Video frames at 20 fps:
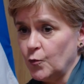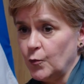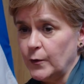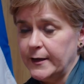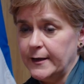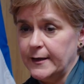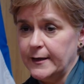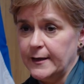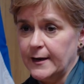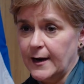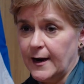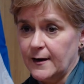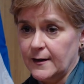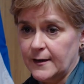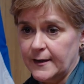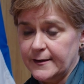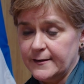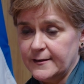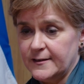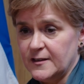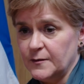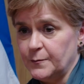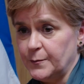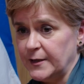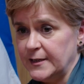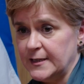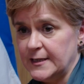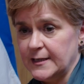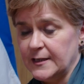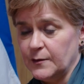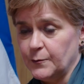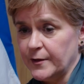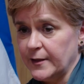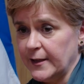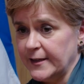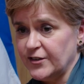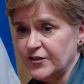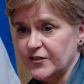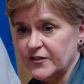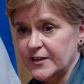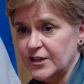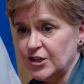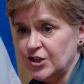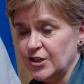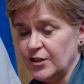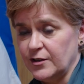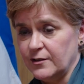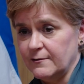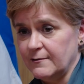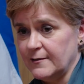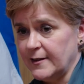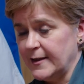We are likely to be dealing with legislation